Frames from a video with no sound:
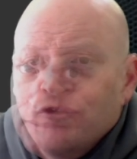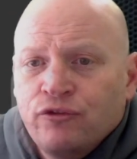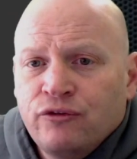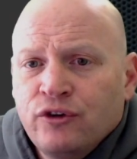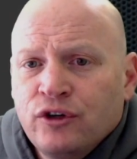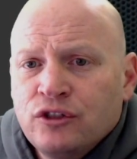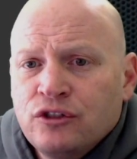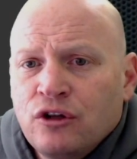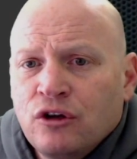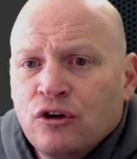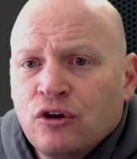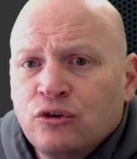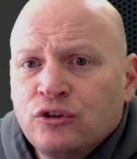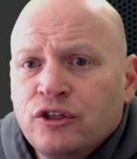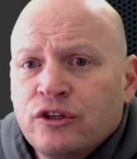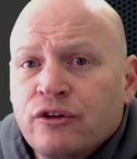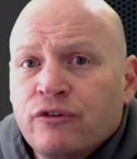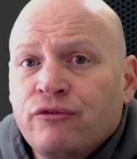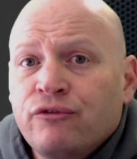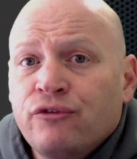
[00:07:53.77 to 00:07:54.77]
So first I'll
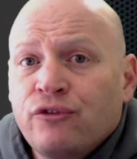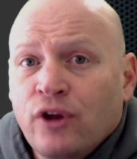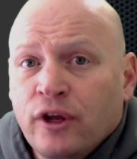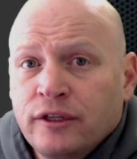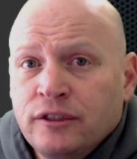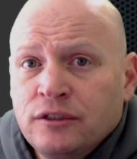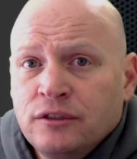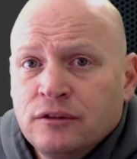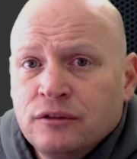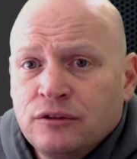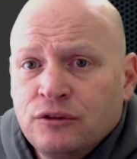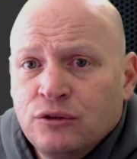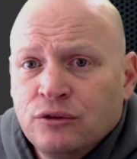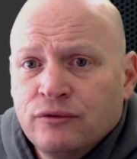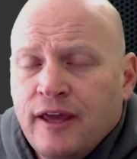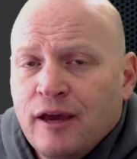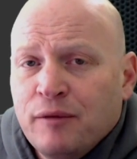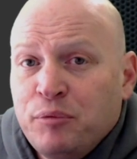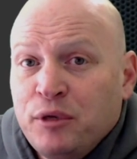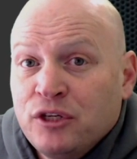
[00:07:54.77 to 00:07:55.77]
go to the front.
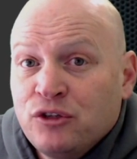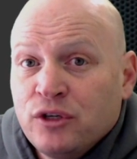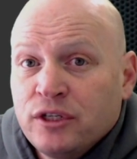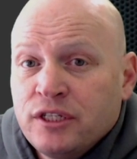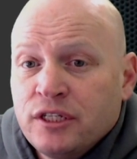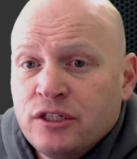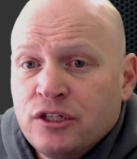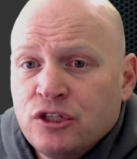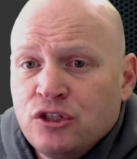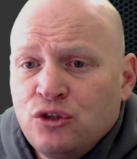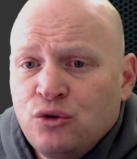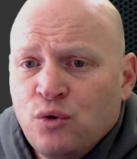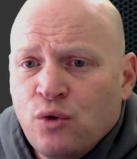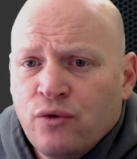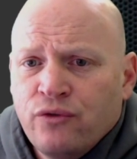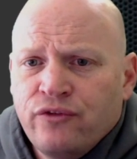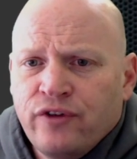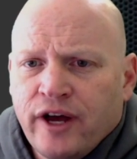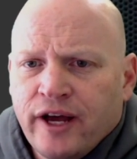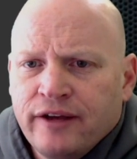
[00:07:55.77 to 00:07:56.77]
The IP address ends in
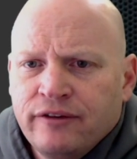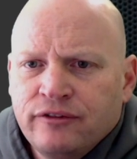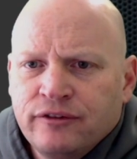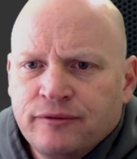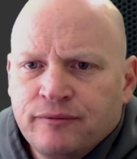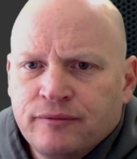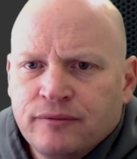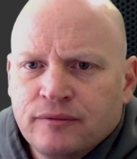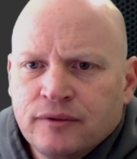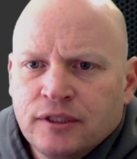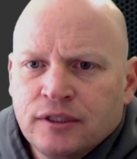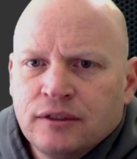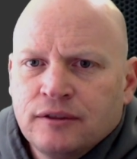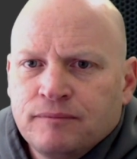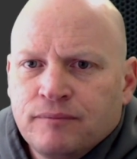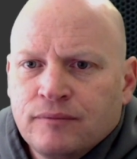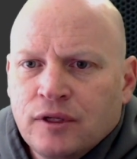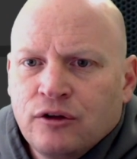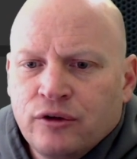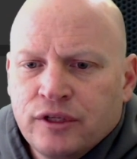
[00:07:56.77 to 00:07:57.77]
205.
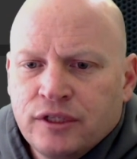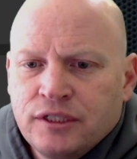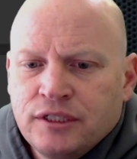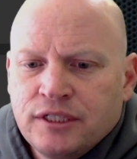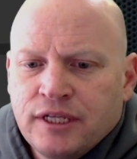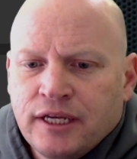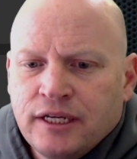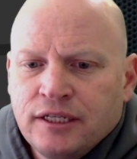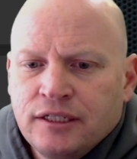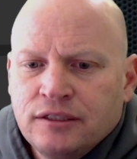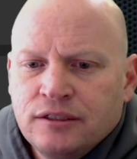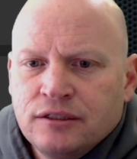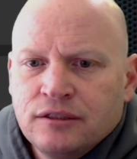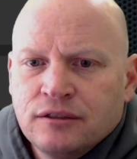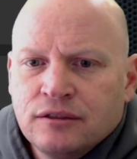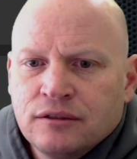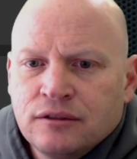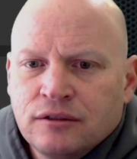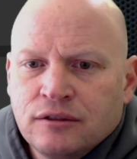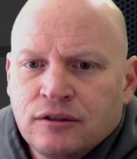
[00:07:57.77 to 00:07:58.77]
Go to the
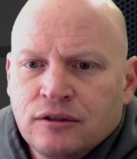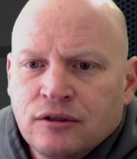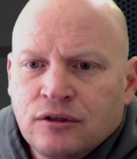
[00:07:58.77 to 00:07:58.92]
settings.